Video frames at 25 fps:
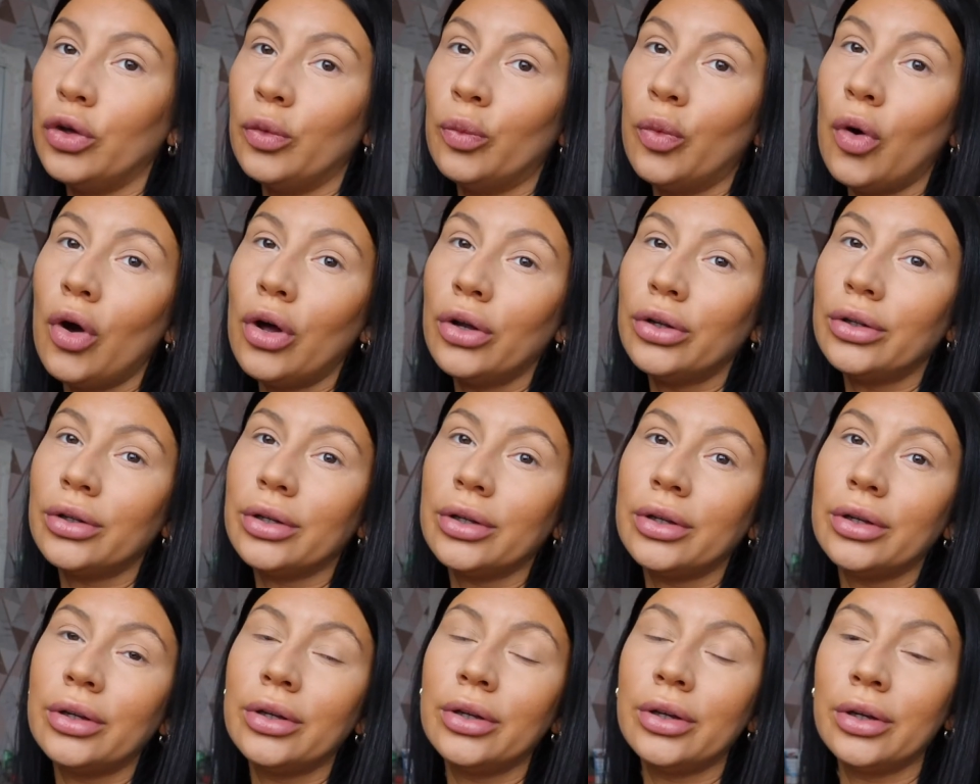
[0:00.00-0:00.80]
you want.
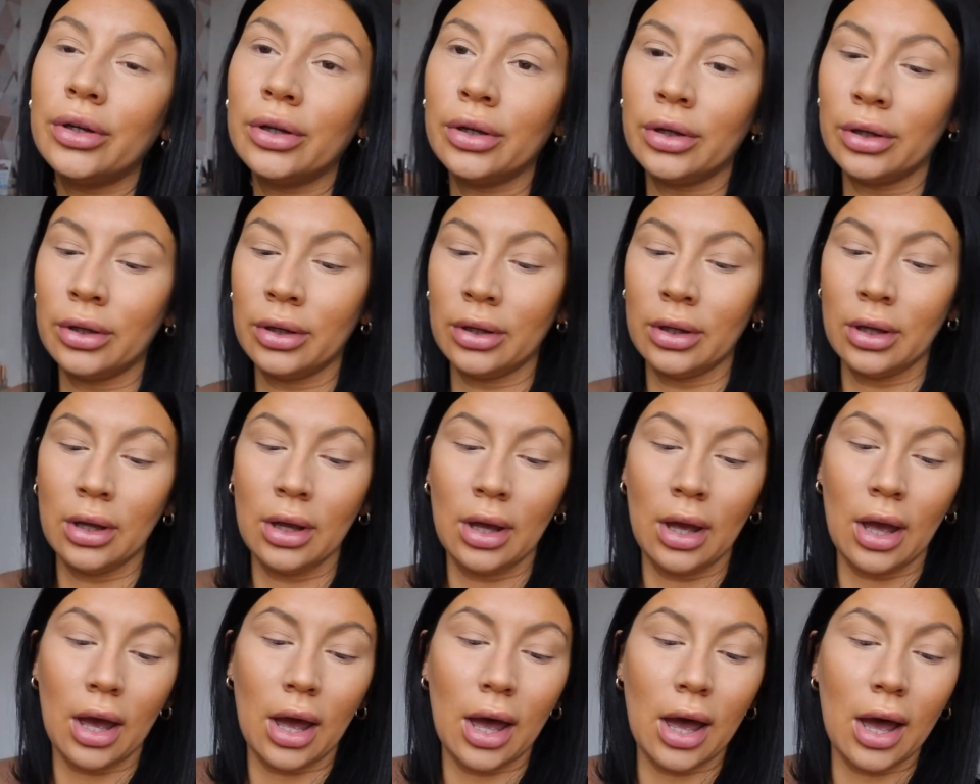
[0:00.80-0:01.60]

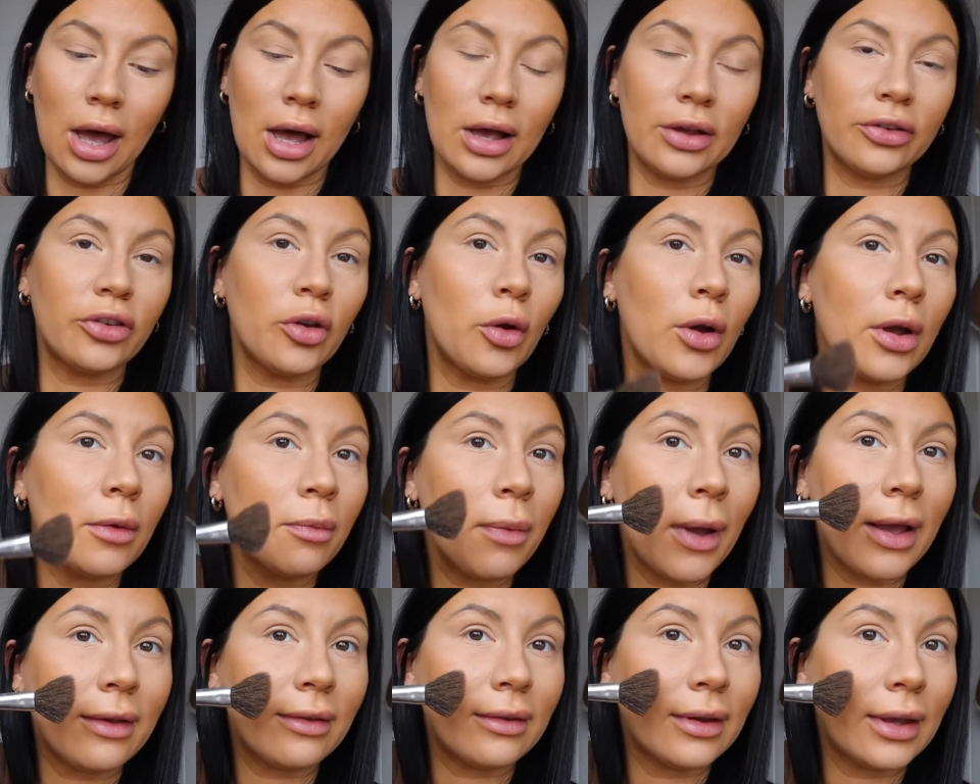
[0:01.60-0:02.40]
So
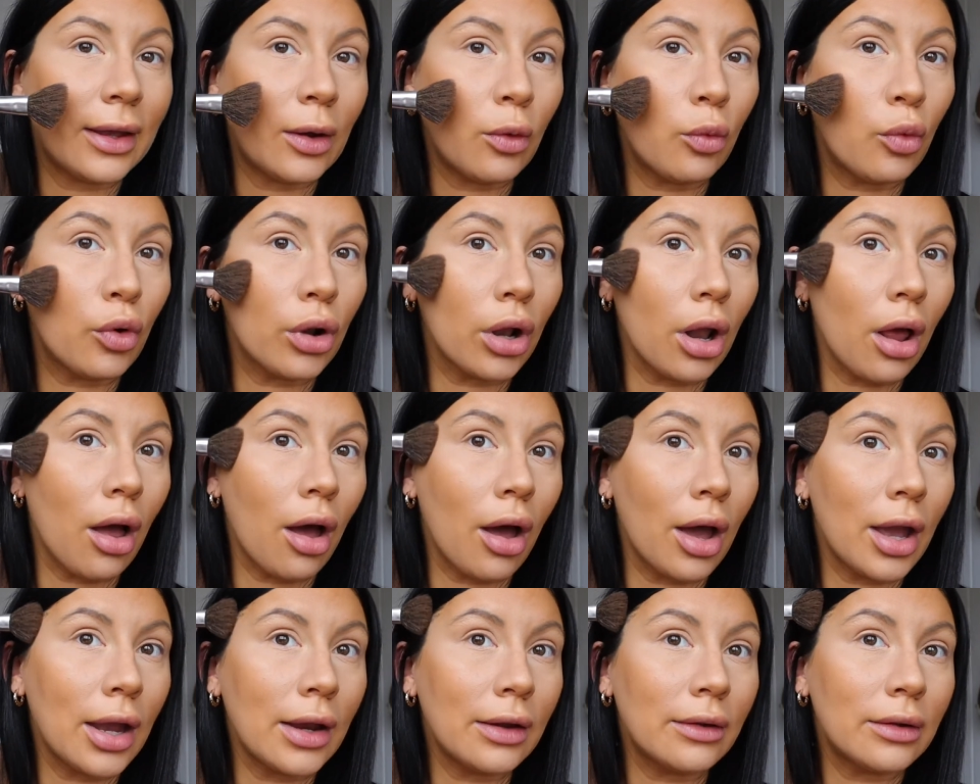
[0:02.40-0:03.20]
it basically will
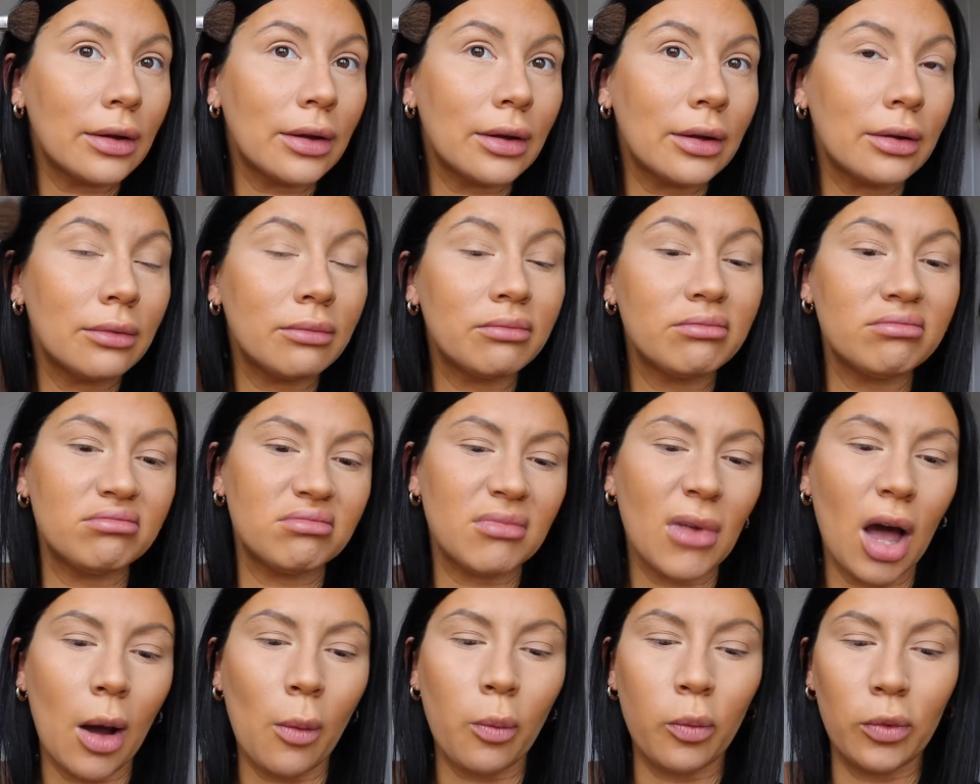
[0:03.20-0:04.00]
glide
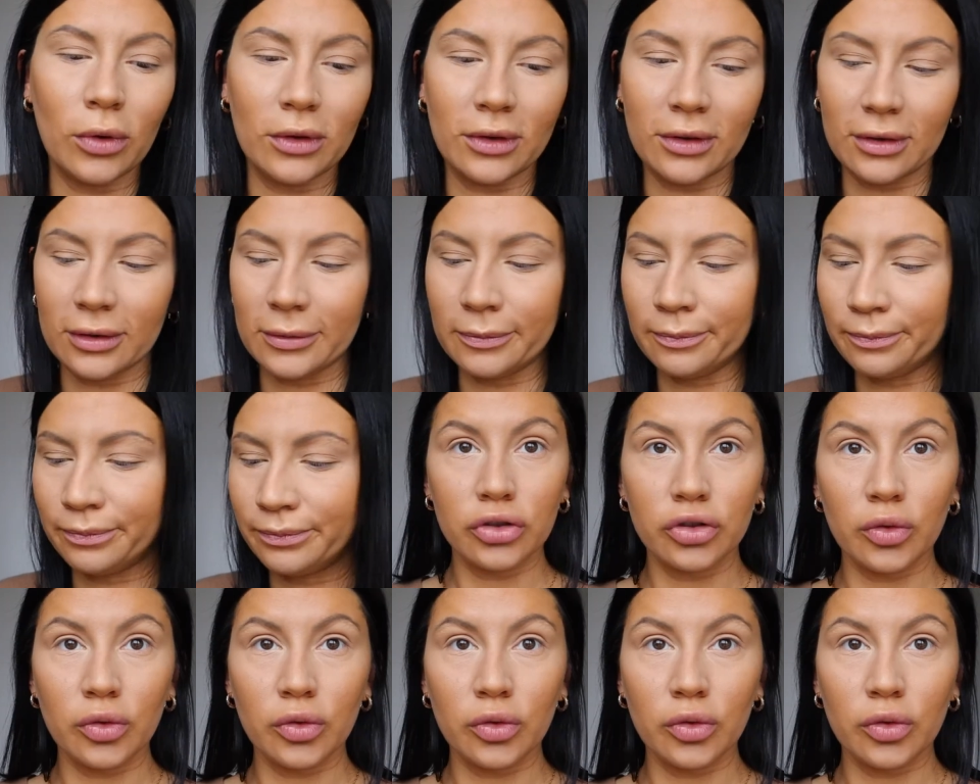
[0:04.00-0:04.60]
upwards.